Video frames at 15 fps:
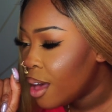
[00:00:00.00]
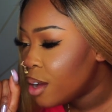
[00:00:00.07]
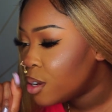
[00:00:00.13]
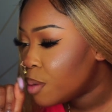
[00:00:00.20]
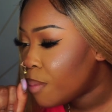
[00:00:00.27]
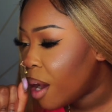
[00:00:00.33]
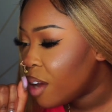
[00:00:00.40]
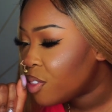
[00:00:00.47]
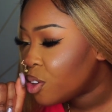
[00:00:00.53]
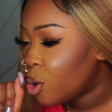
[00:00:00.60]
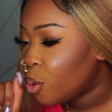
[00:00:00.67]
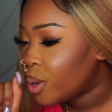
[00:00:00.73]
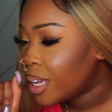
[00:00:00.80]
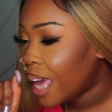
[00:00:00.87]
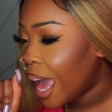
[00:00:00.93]
no matter the
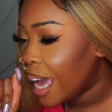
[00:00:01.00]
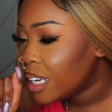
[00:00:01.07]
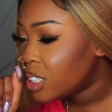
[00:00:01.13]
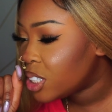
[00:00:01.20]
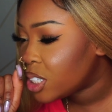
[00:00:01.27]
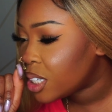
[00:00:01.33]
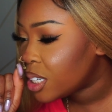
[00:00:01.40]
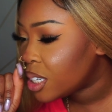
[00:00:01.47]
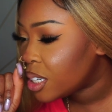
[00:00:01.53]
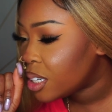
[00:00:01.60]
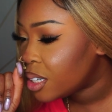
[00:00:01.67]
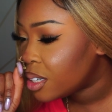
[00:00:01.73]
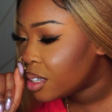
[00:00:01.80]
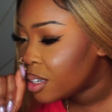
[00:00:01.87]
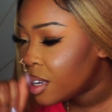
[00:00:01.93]

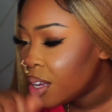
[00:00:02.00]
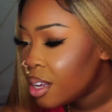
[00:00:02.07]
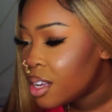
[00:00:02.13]
occasion.